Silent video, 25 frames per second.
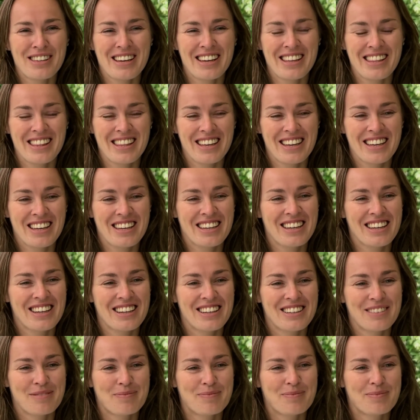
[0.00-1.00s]
I think
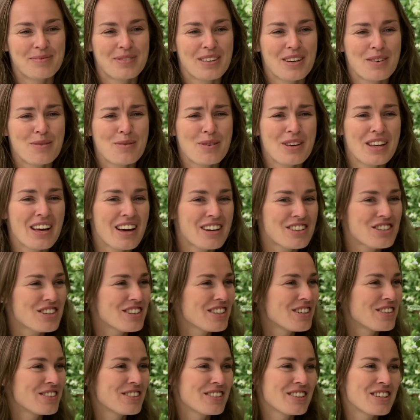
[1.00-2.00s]
we
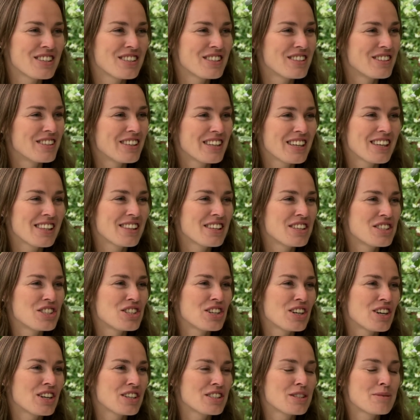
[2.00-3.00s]
actually only lately
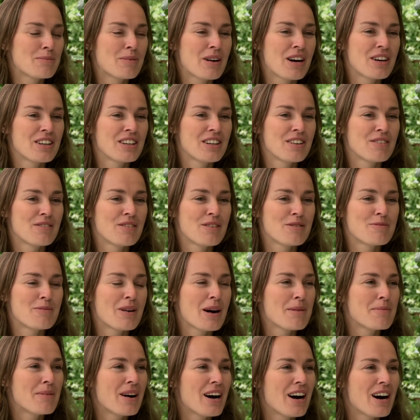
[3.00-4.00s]
talked about it with
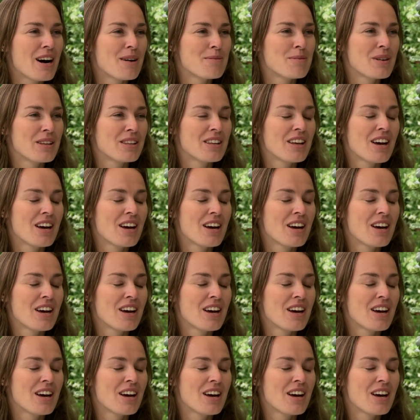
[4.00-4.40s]
my mom, and